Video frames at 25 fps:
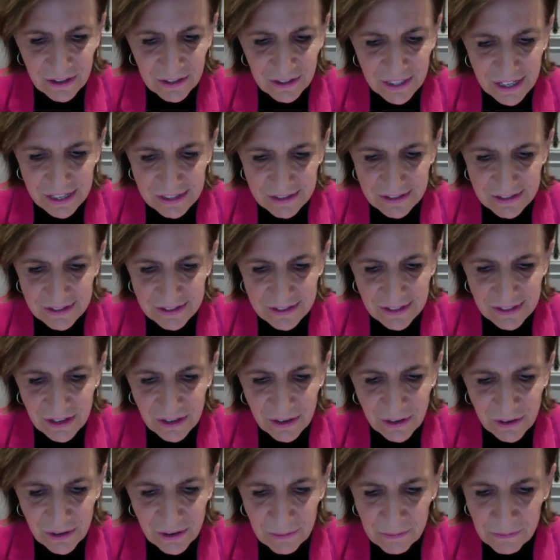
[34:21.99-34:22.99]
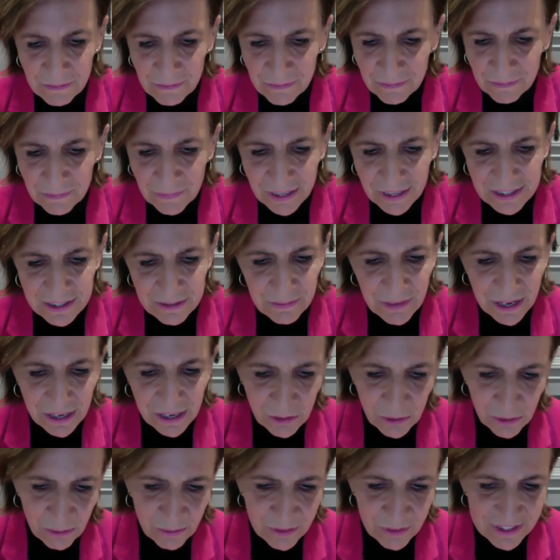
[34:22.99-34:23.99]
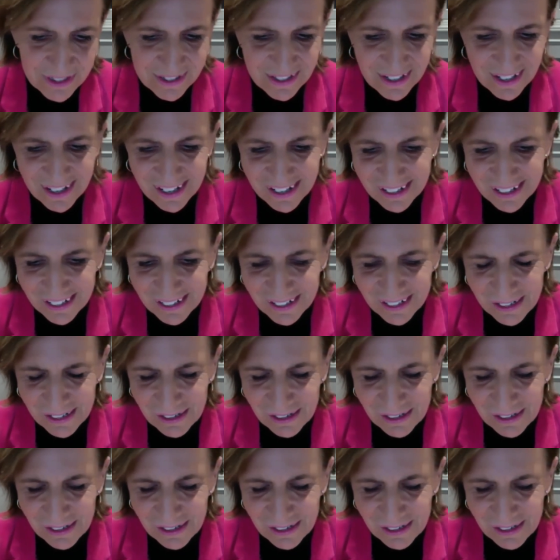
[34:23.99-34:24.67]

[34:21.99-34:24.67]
yes, as Margot was saying,